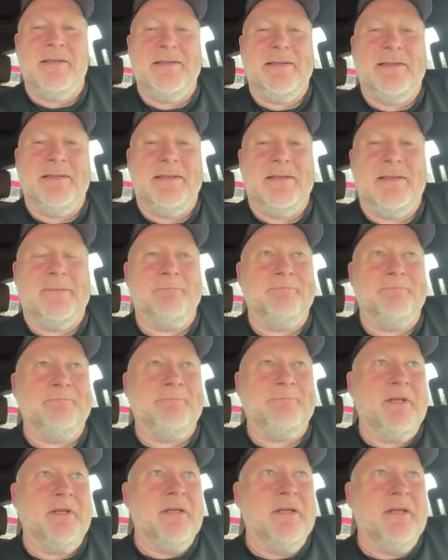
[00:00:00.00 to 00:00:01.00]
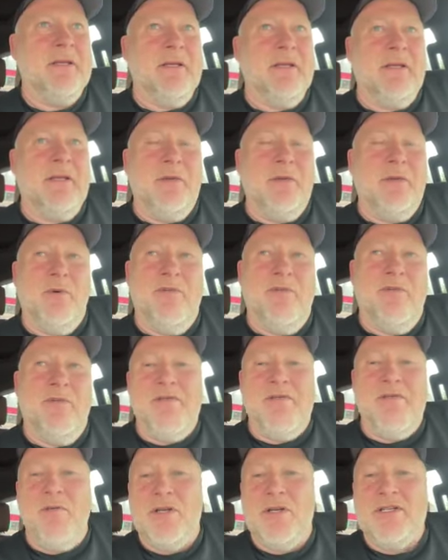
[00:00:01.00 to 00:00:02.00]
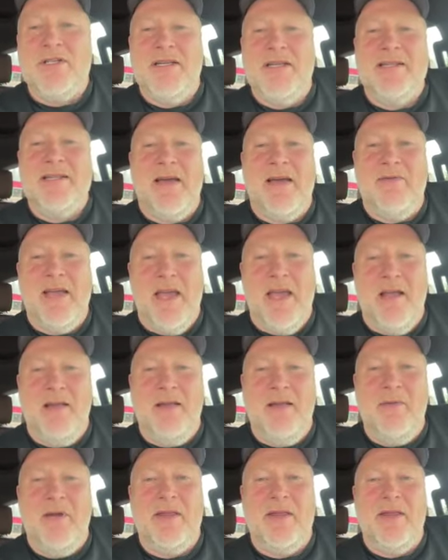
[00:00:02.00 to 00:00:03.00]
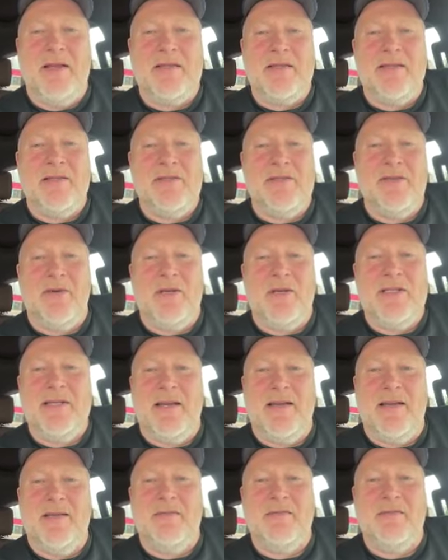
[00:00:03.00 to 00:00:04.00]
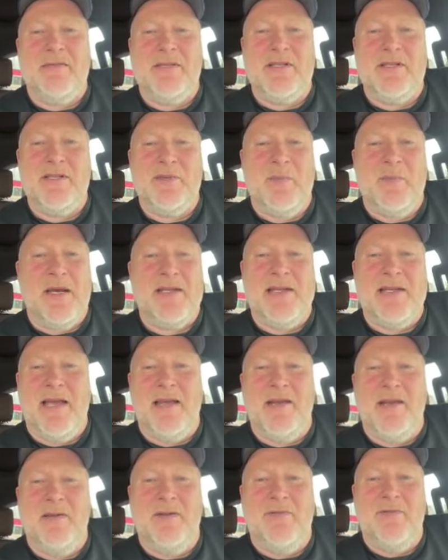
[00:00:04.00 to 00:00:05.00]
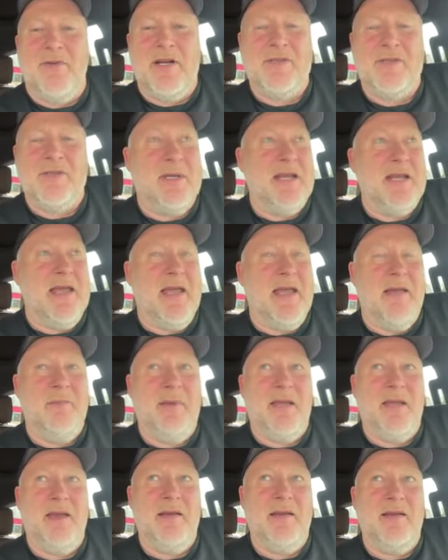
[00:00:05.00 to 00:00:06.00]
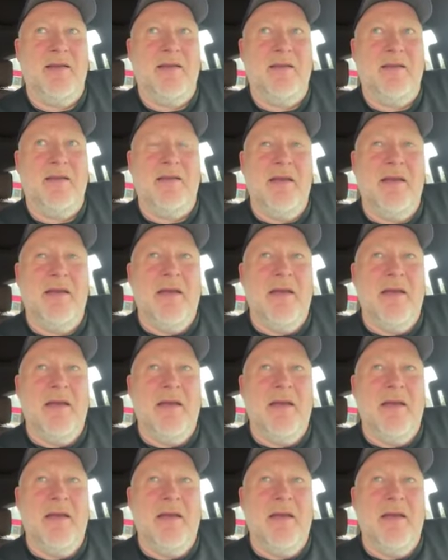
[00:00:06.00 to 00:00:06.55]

We're very fortunate to have Ceili with us, and Joy's had just a spectacular freshman campaign, and